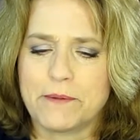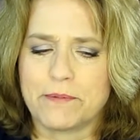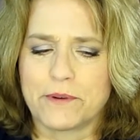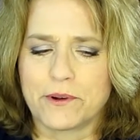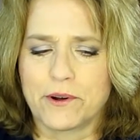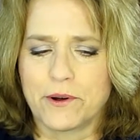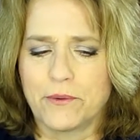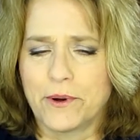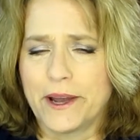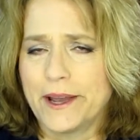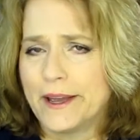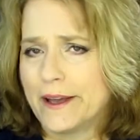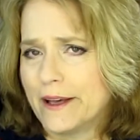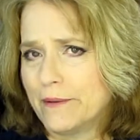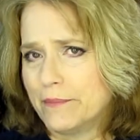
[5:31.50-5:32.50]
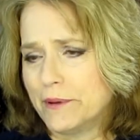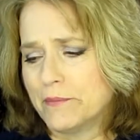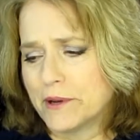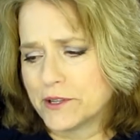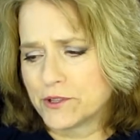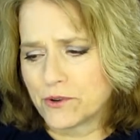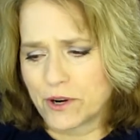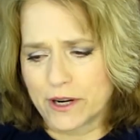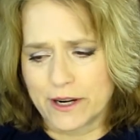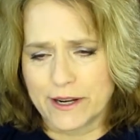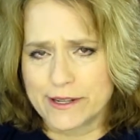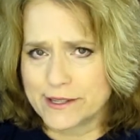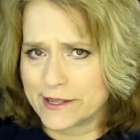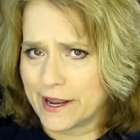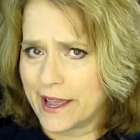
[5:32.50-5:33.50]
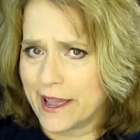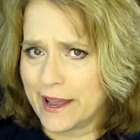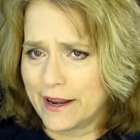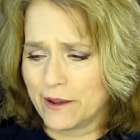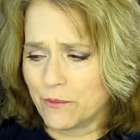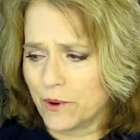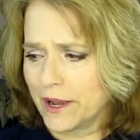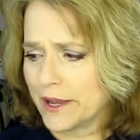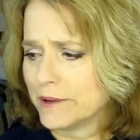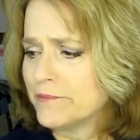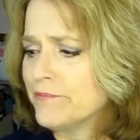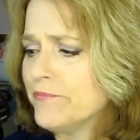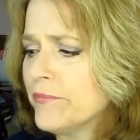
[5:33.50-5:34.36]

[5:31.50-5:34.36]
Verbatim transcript: paper go away, I'll be much organized anyway.